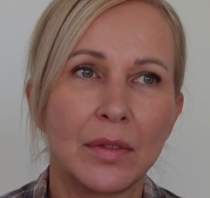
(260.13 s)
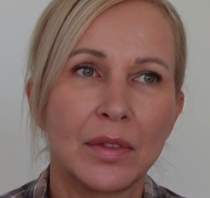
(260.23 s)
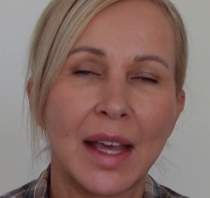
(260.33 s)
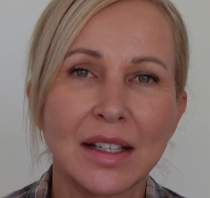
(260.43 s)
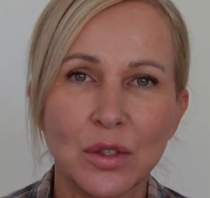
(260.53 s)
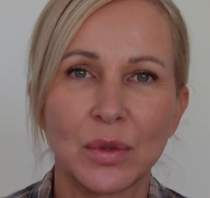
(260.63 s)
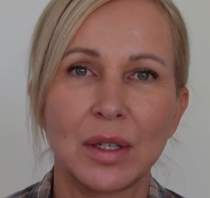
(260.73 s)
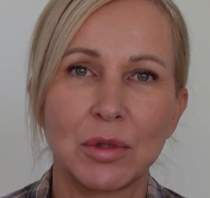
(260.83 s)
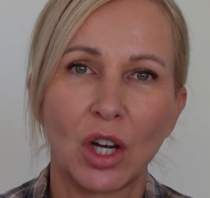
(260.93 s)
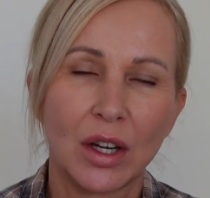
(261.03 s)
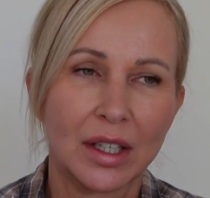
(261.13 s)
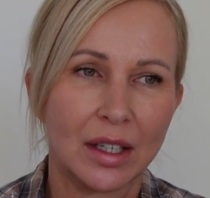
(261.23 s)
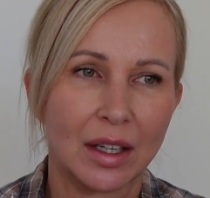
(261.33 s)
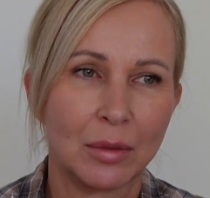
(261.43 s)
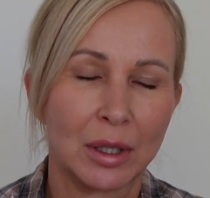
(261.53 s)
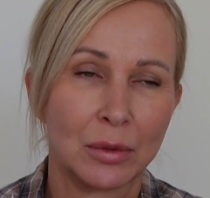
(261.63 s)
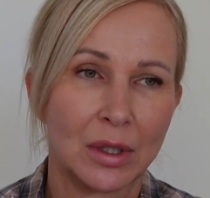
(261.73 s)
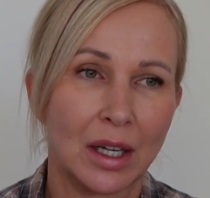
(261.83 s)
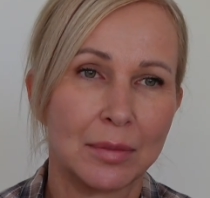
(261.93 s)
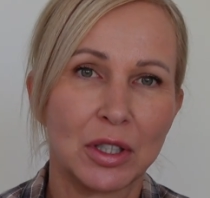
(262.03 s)
that's what I'm talking about.
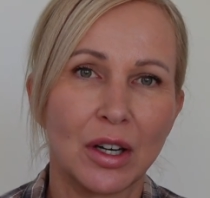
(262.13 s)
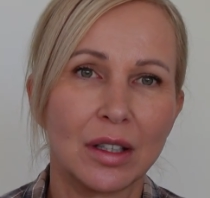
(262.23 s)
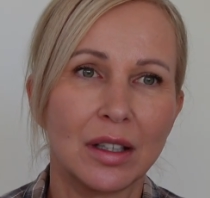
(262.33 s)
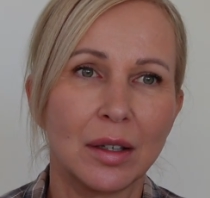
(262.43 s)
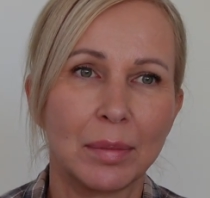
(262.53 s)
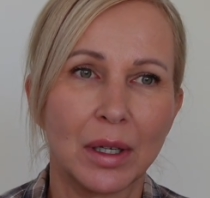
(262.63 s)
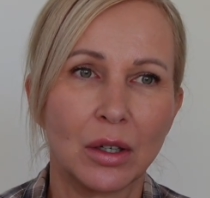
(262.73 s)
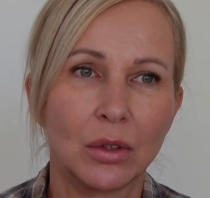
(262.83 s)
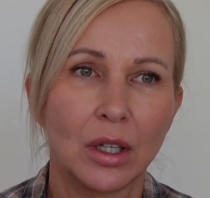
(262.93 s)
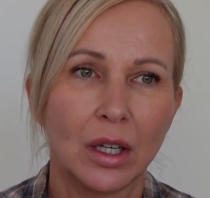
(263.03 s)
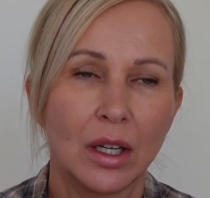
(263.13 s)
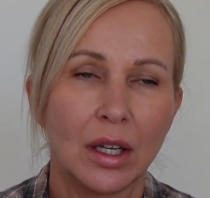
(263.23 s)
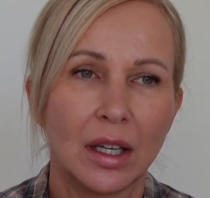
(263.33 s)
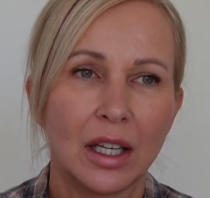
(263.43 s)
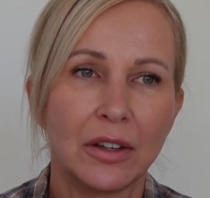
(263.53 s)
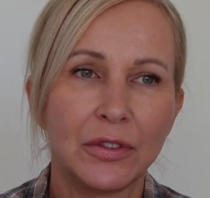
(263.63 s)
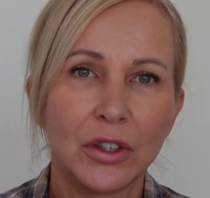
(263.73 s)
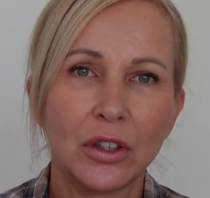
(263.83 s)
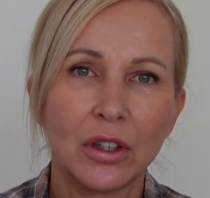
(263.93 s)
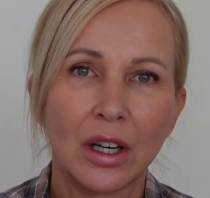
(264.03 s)
I'm talking about if
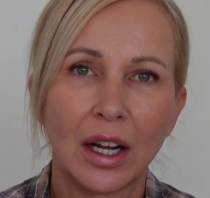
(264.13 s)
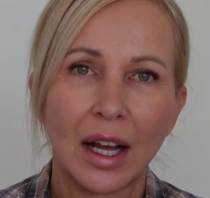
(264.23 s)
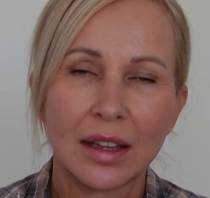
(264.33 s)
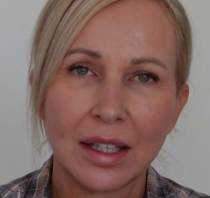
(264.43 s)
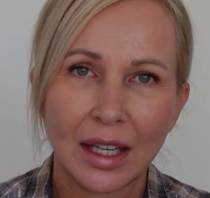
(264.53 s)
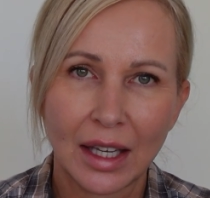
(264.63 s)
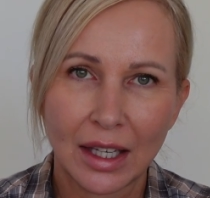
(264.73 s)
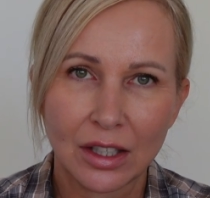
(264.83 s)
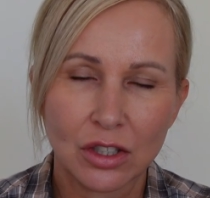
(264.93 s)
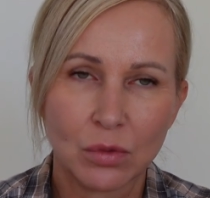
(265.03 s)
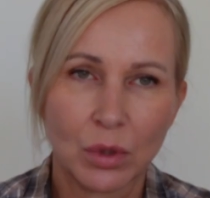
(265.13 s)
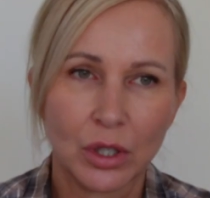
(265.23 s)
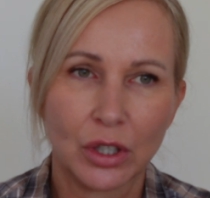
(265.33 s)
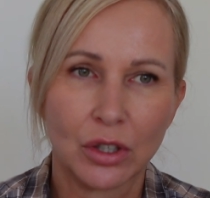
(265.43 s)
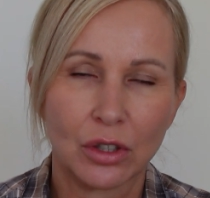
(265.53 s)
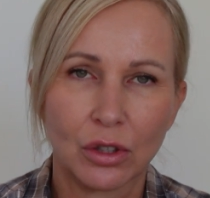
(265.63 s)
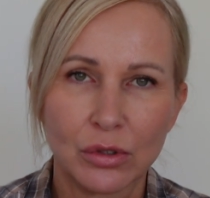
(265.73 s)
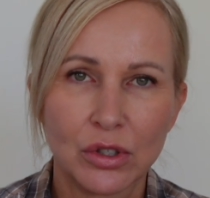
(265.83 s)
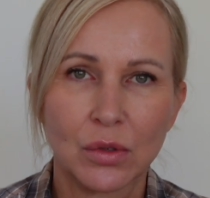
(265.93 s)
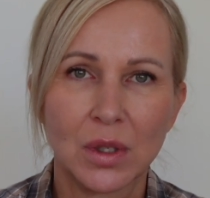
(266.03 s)
you're at the age where you're
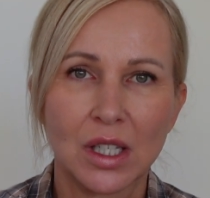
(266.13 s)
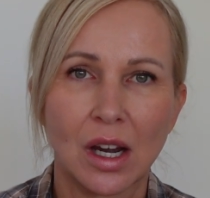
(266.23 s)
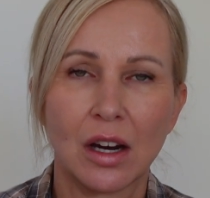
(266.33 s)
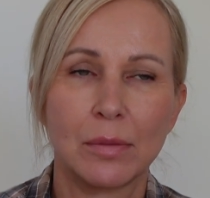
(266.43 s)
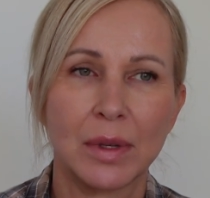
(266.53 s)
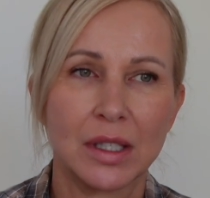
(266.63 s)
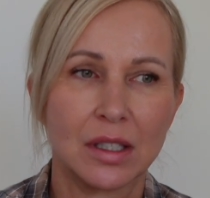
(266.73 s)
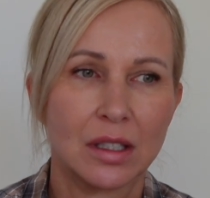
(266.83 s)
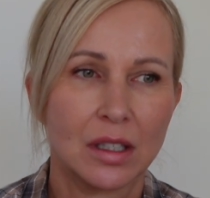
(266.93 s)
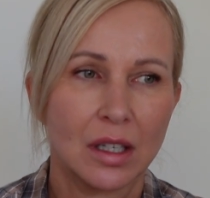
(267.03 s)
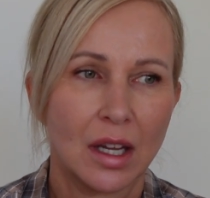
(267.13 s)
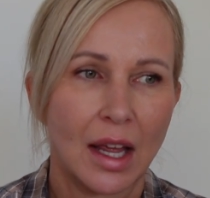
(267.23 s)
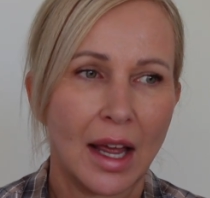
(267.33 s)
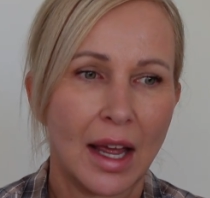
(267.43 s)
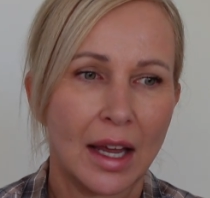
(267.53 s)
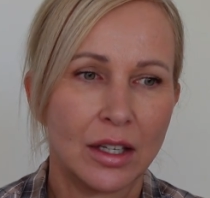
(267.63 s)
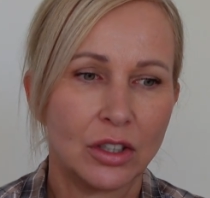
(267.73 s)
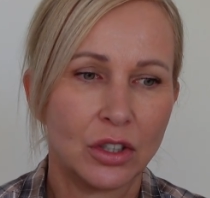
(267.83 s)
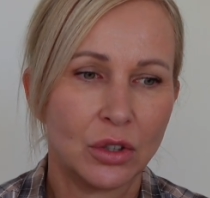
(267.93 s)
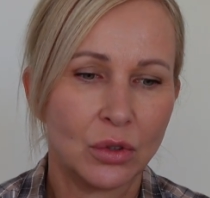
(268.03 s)
close to retirement
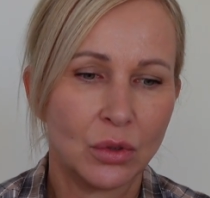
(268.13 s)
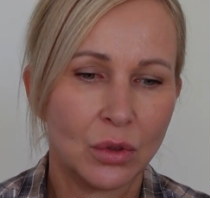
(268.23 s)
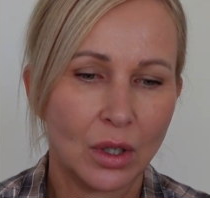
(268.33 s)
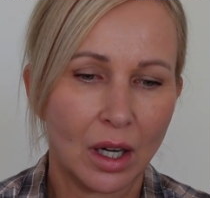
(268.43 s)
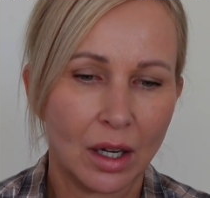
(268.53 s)
and you